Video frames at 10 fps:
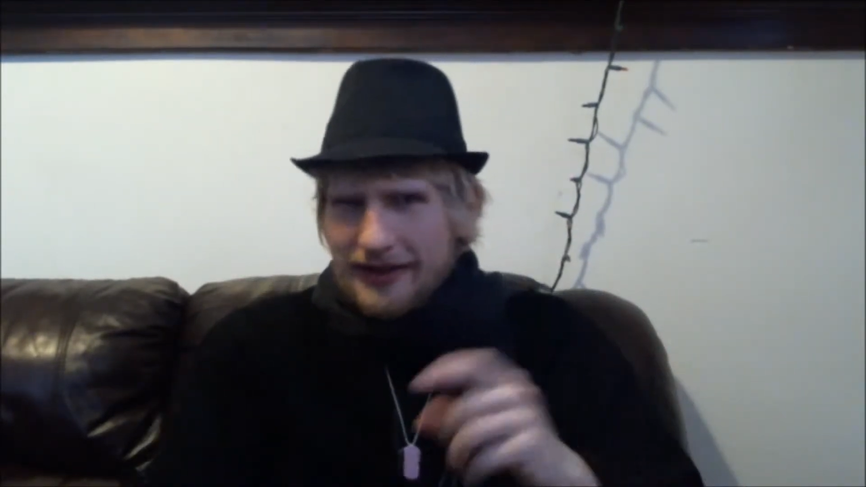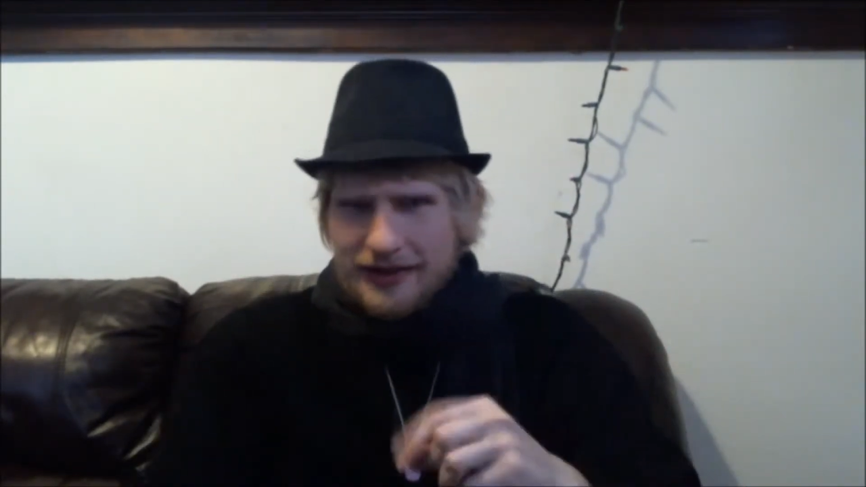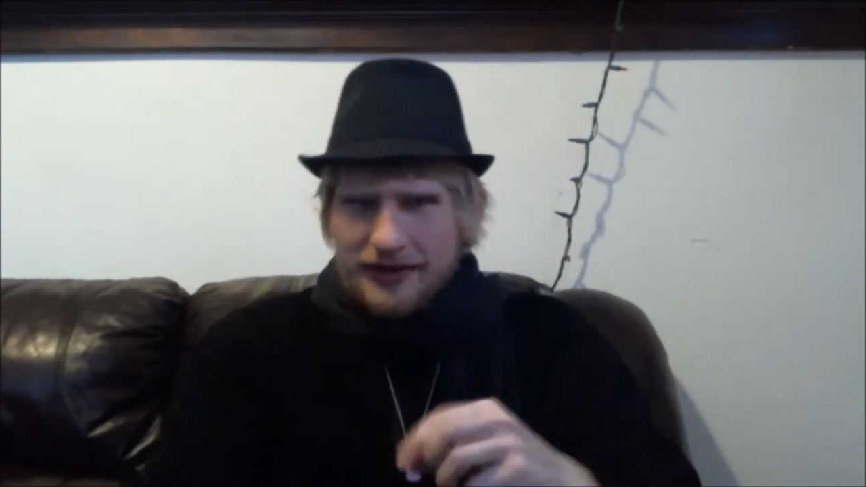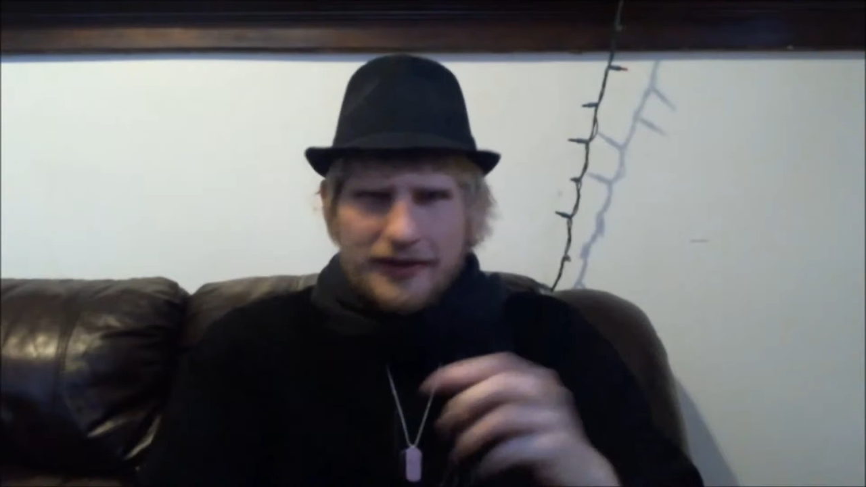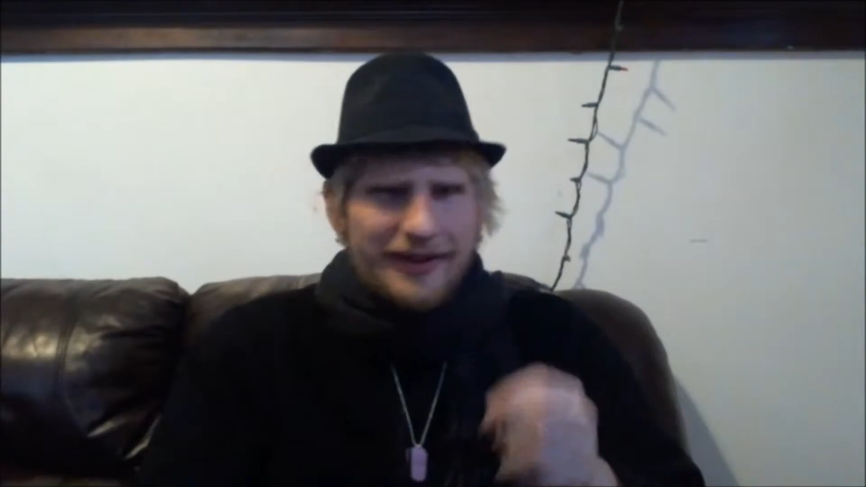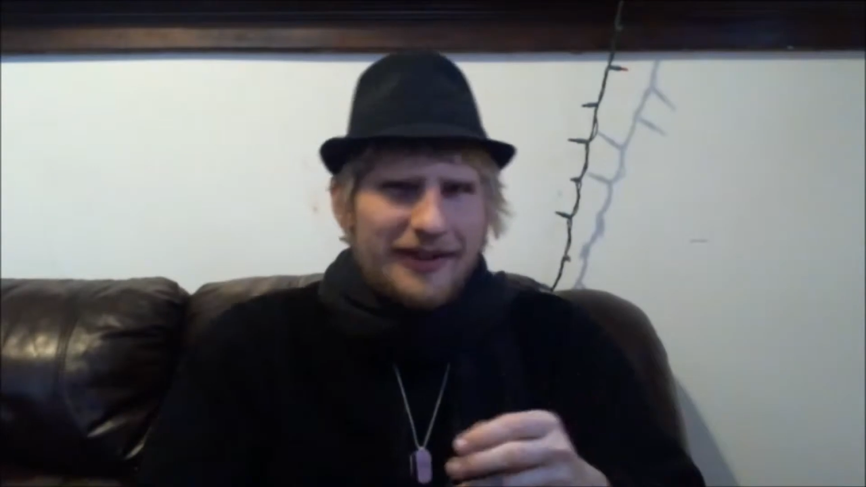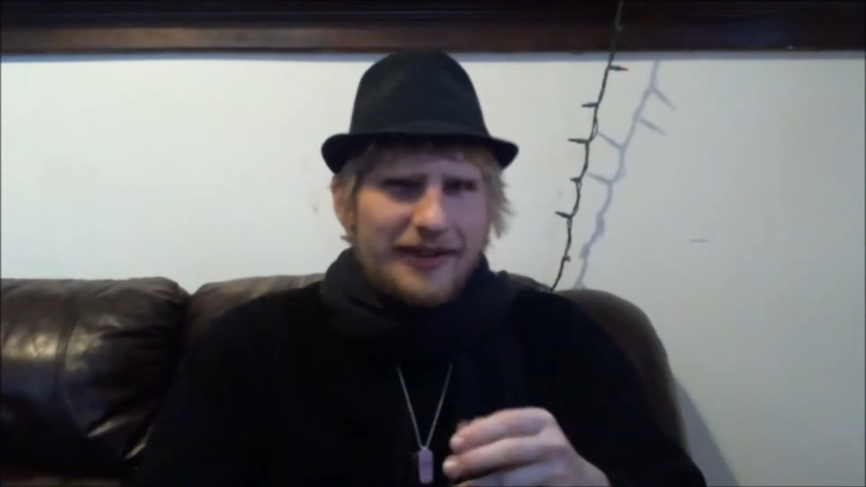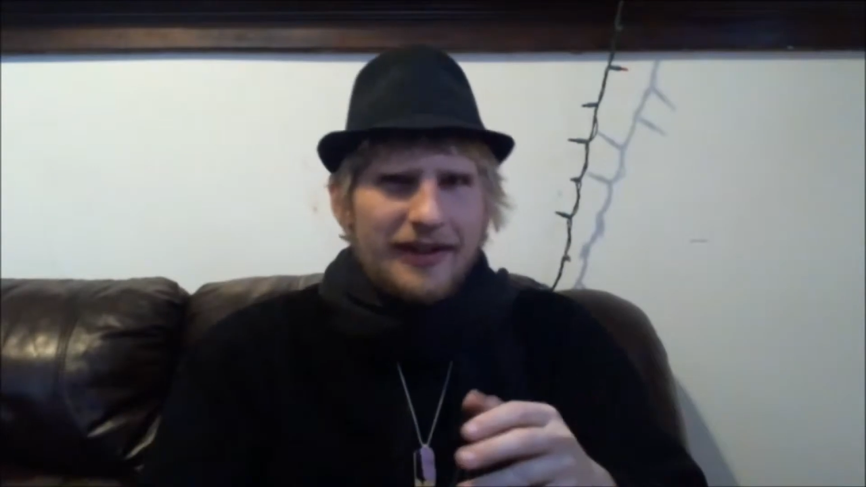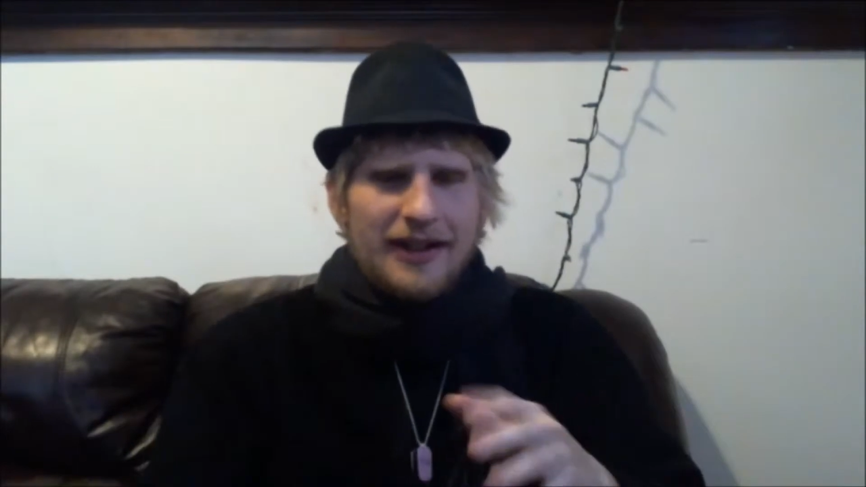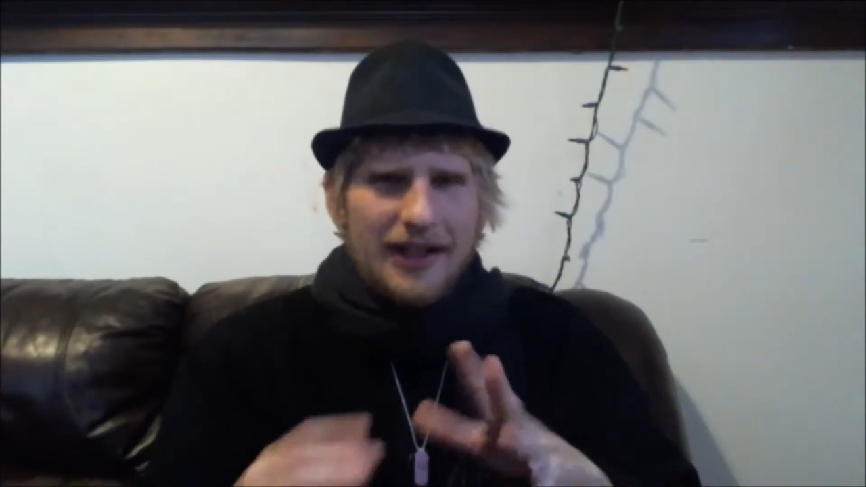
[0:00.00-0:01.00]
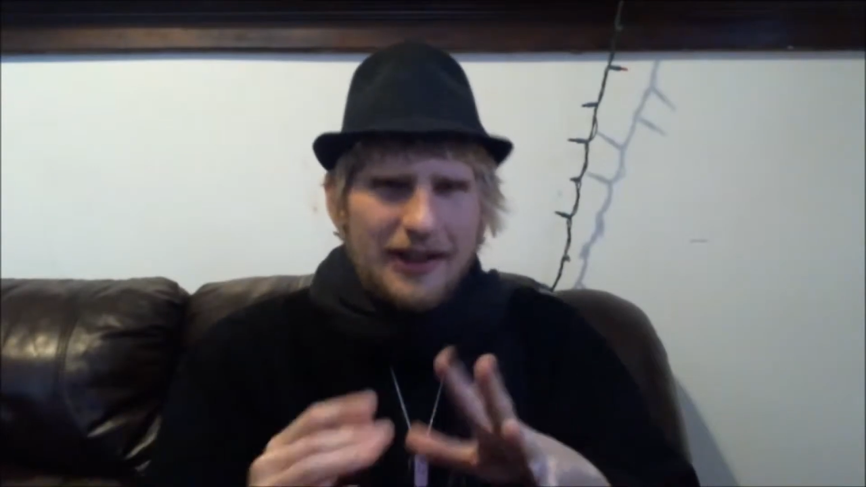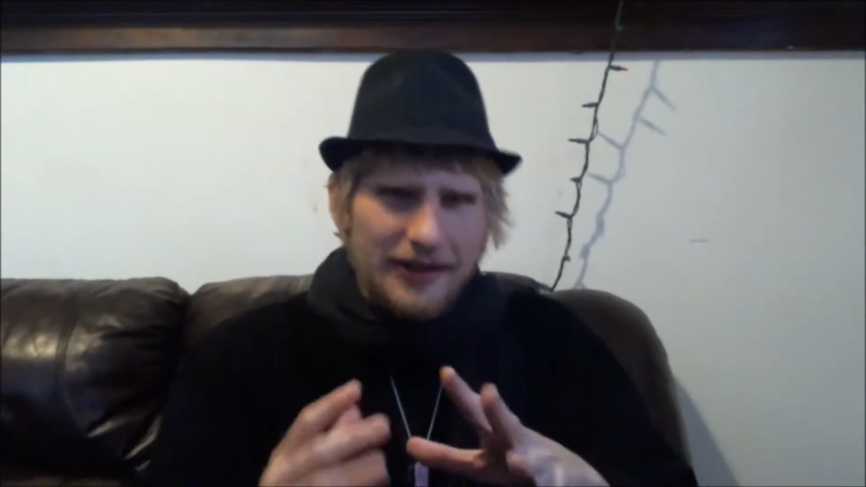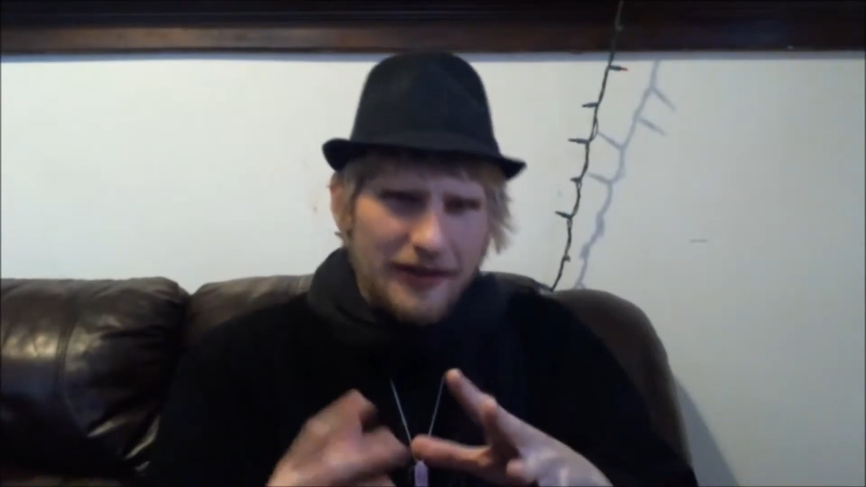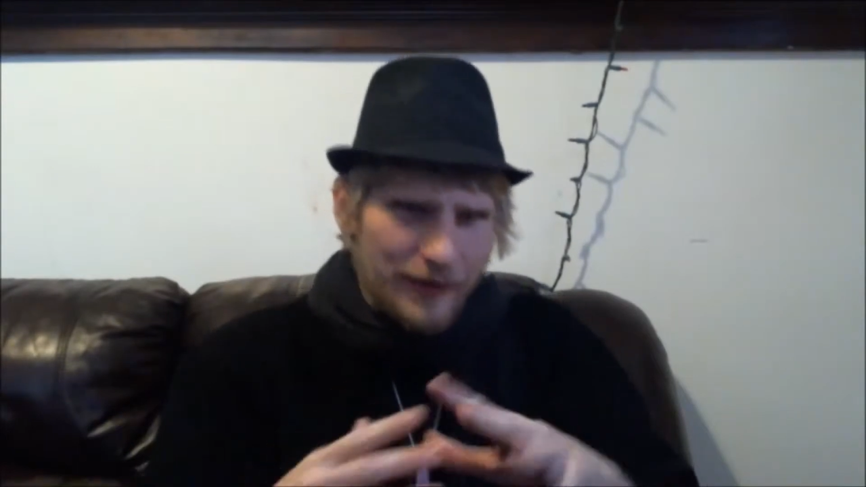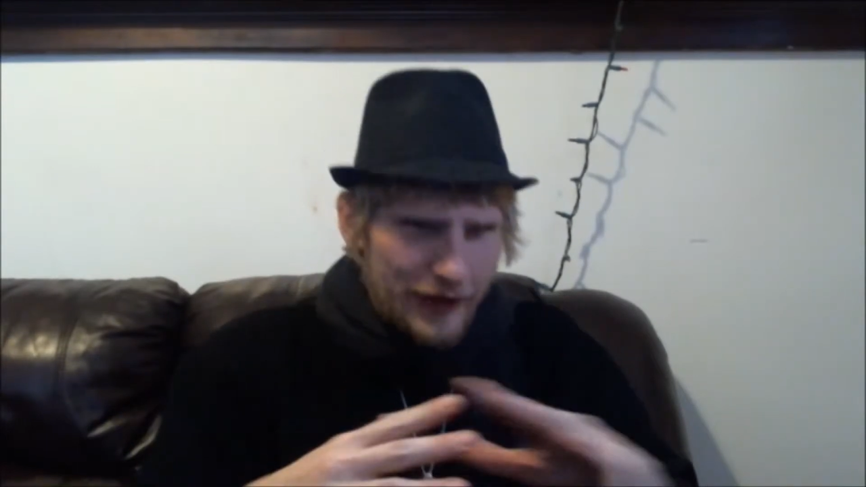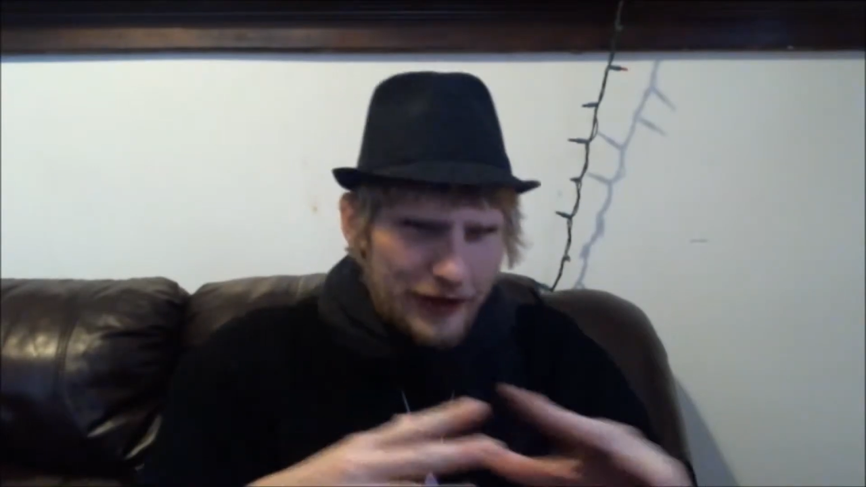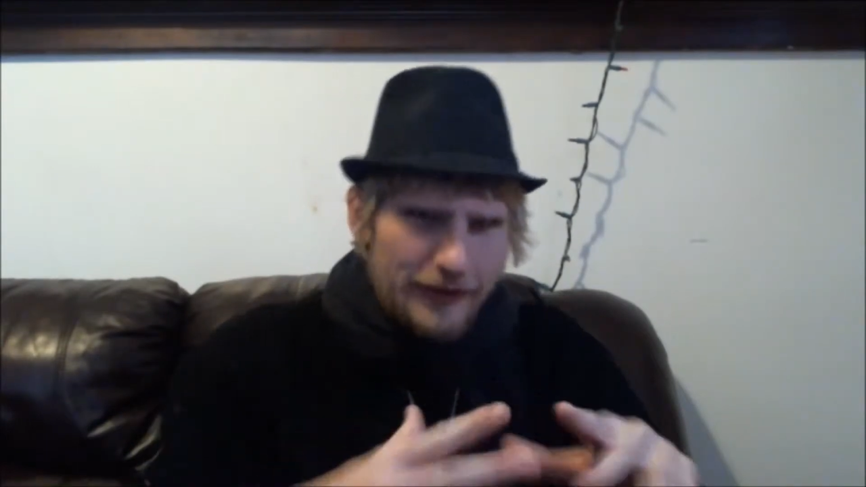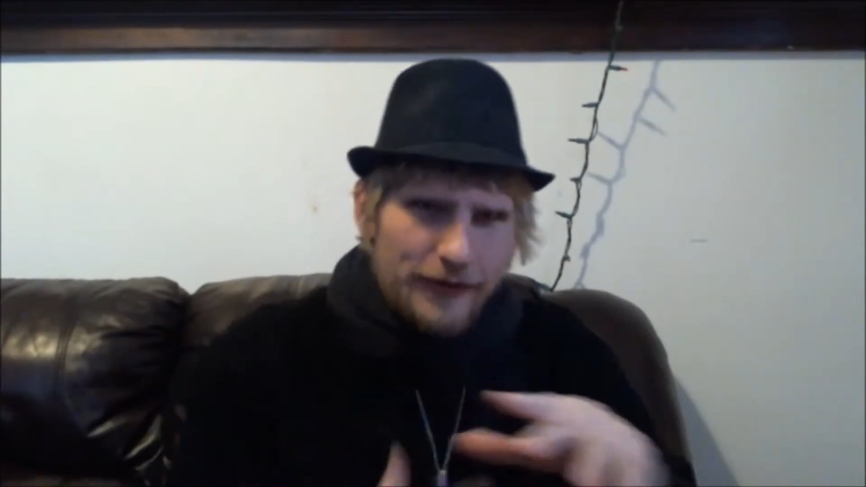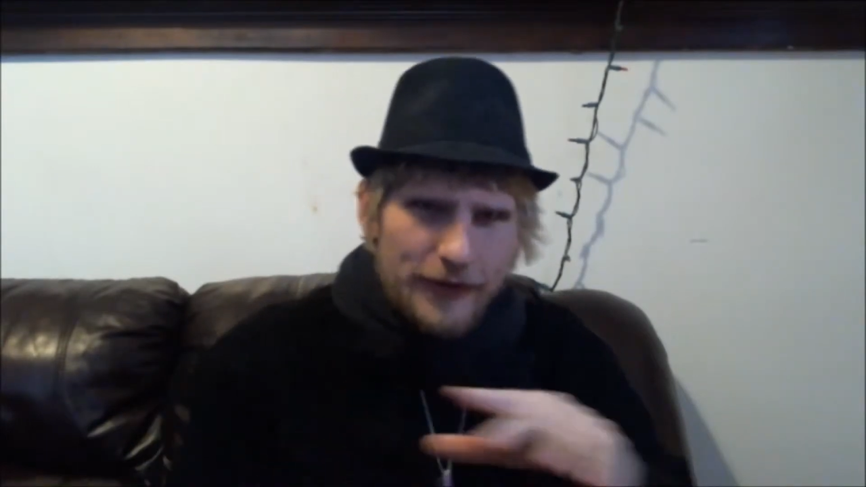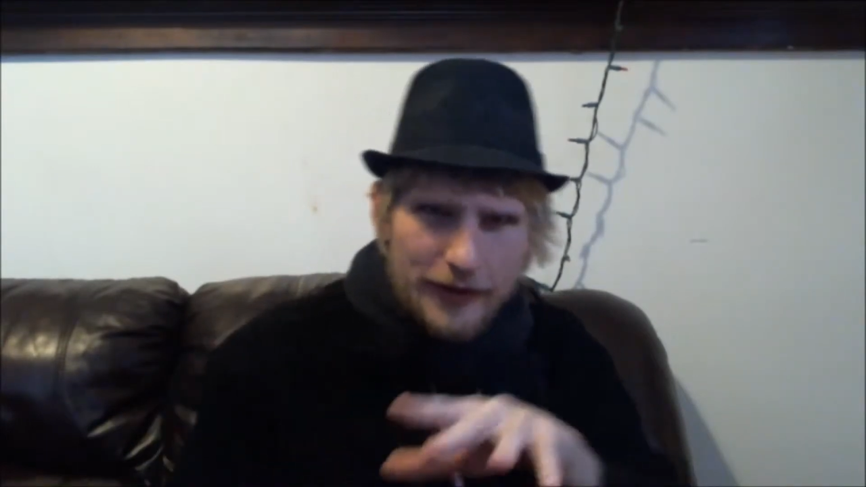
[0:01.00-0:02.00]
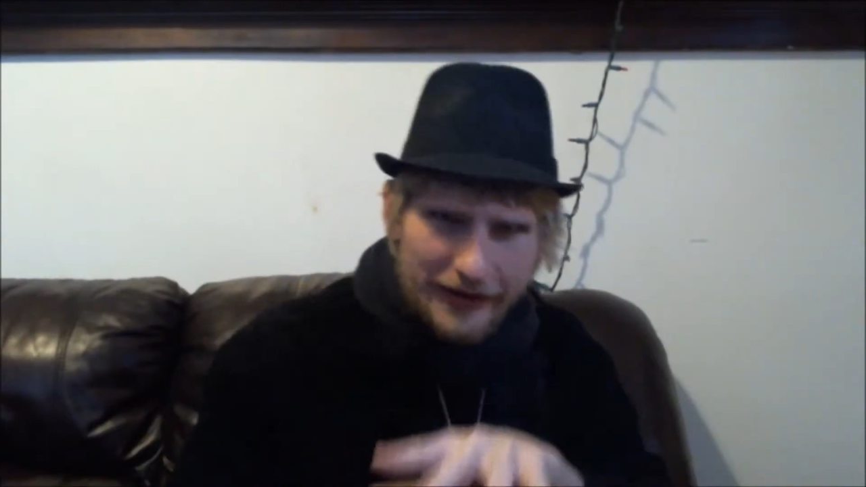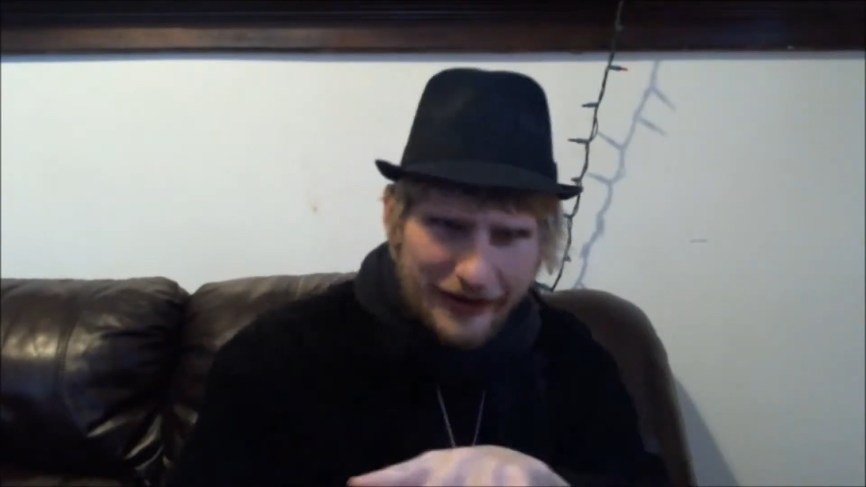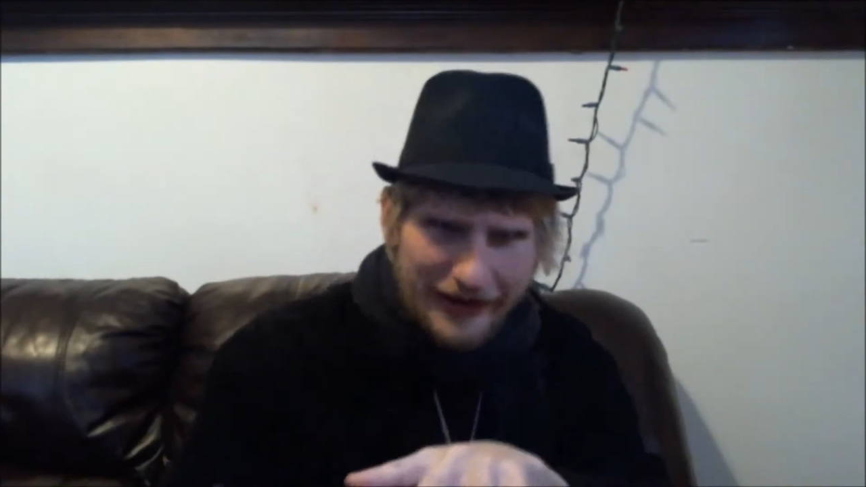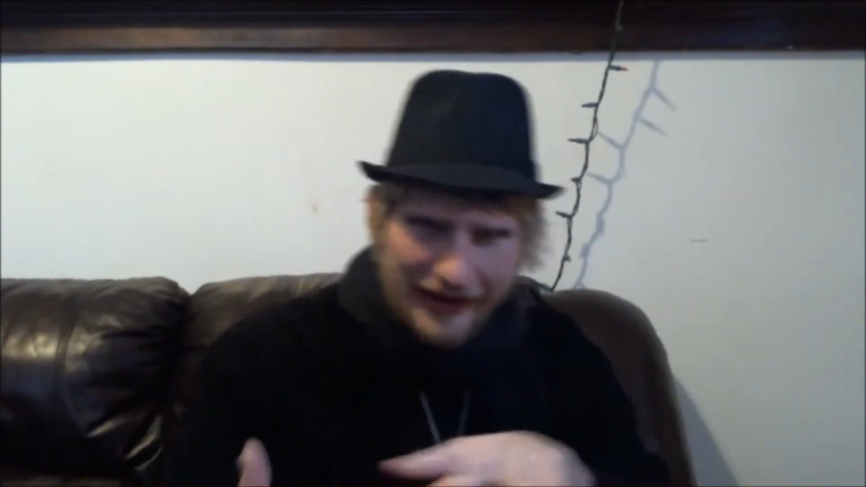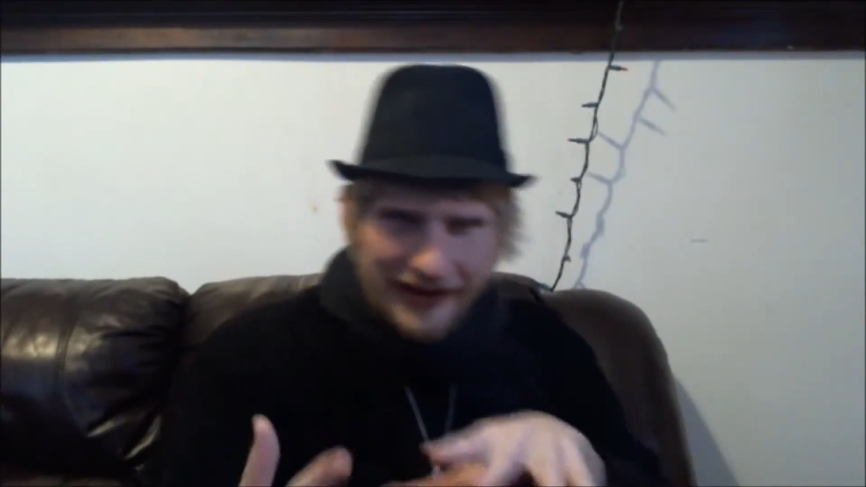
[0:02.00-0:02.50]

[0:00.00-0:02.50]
they're doing is they're kind of inadvertently